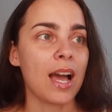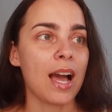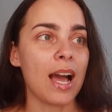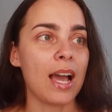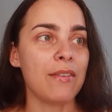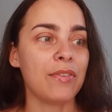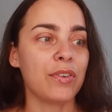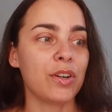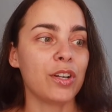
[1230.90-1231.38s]

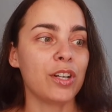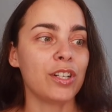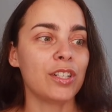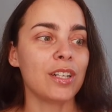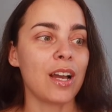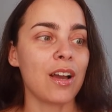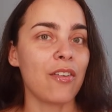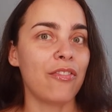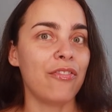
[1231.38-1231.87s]
I've
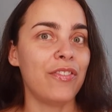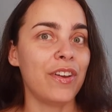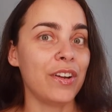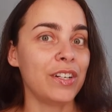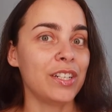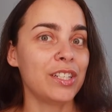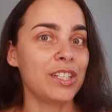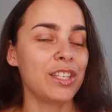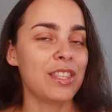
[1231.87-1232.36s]
heard
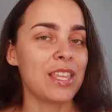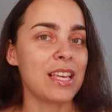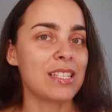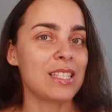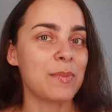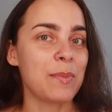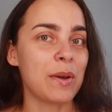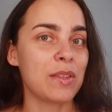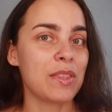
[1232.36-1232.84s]
very good
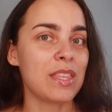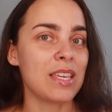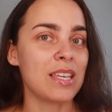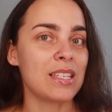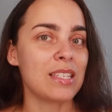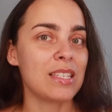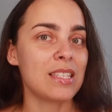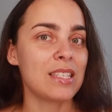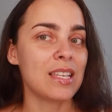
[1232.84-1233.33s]
things about
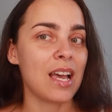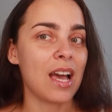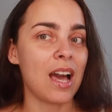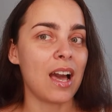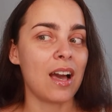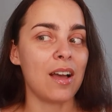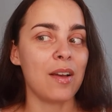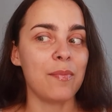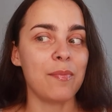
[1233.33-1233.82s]
this.
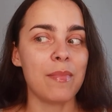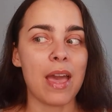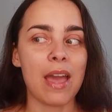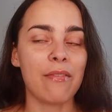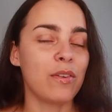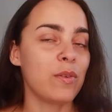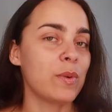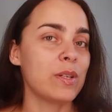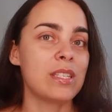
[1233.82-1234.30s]
Um,
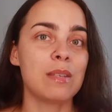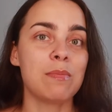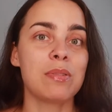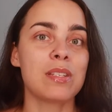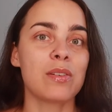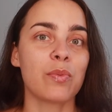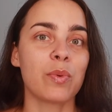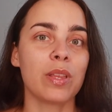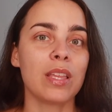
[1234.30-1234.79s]
everyone
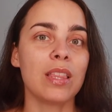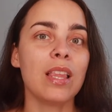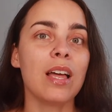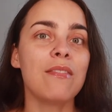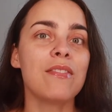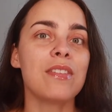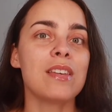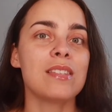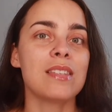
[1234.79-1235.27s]
seems to really
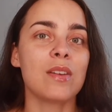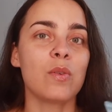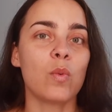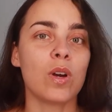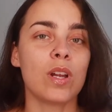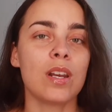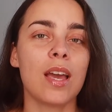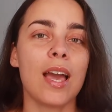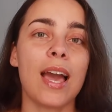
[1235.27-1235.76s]
love this and
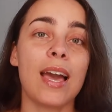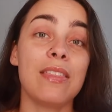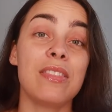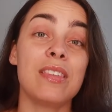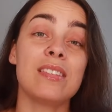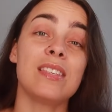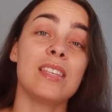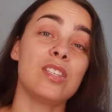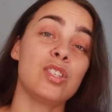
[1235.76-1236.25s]
want to add
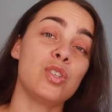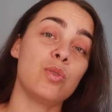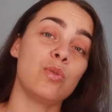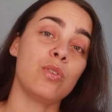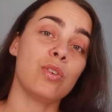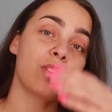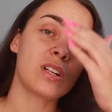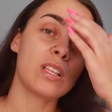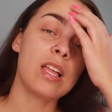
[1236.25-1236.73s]
this into
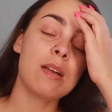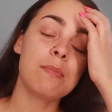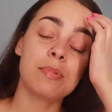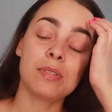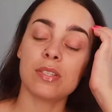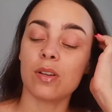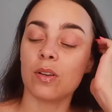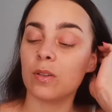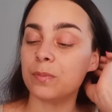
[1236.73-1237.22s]
their club.
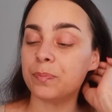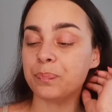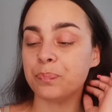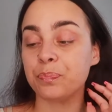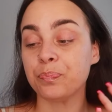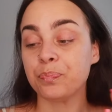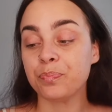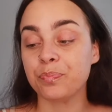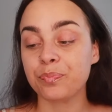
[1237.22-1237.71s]
So
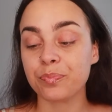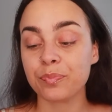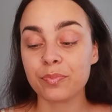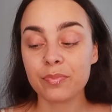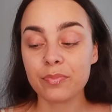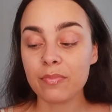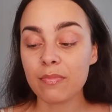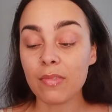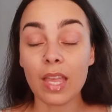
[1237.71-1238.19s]

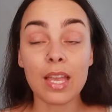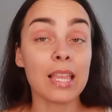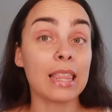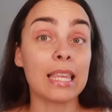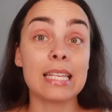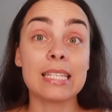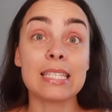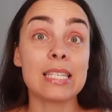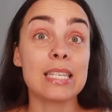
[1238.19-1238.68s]

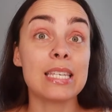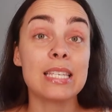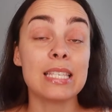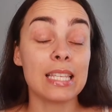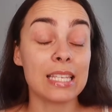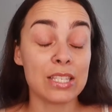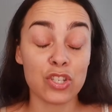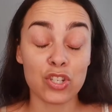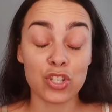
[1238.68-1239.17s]
let's see,
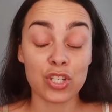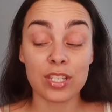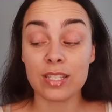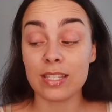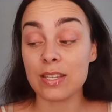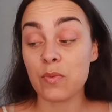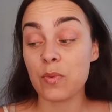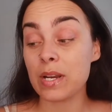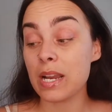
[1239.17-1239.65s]
let's just
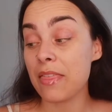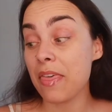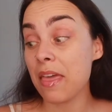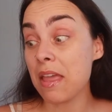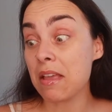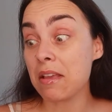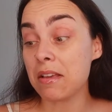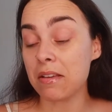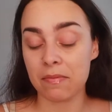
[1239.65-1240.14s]
see what I
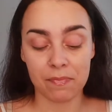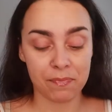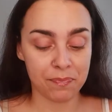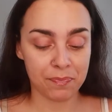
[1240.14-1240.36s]
think.